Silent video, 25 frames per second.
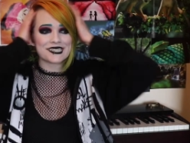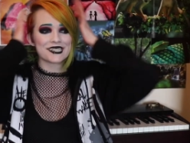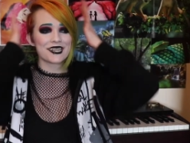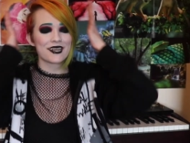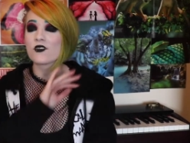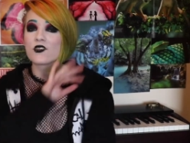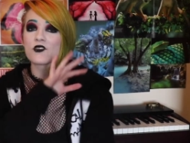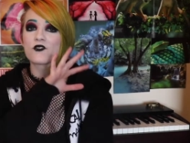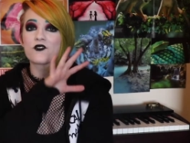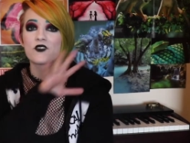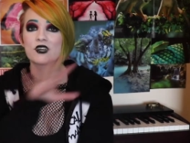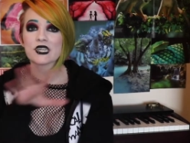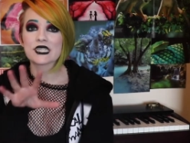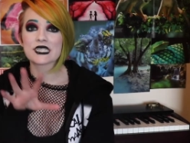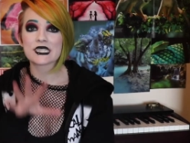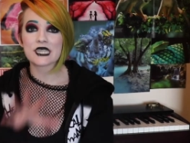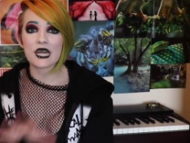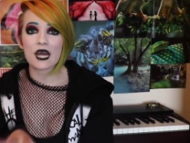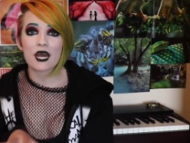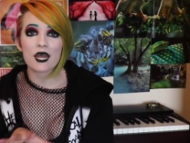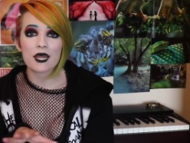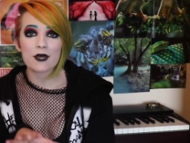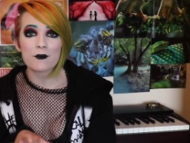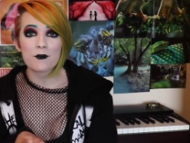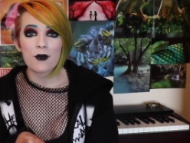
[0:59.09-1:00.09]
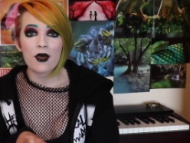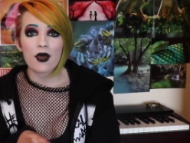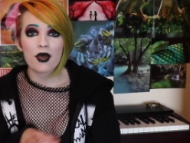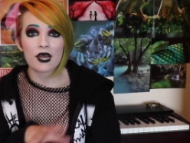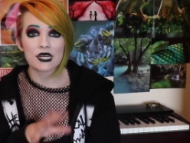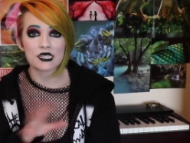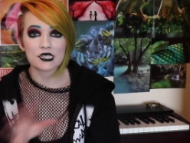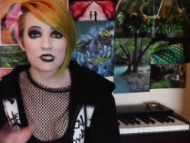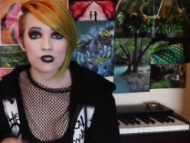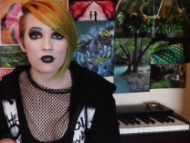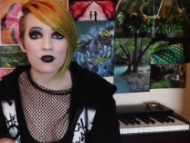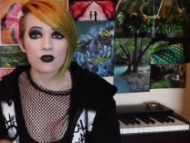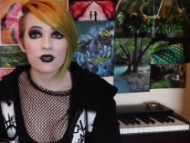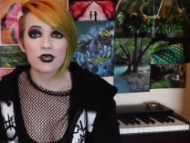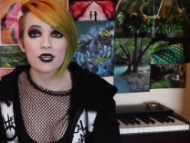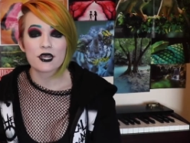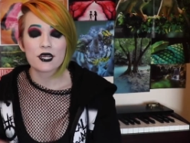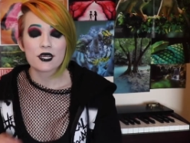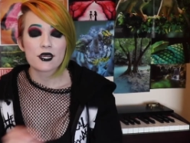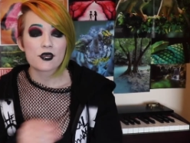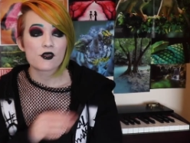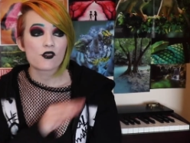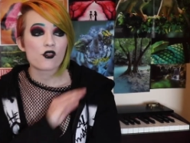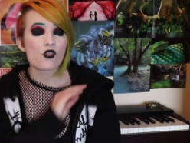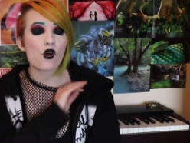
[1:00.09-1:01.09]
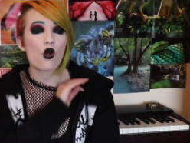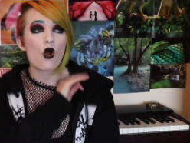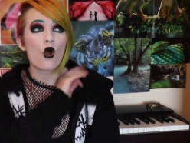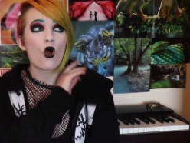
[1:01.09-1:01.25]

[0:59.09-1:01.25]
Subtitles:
The first time I saw it, the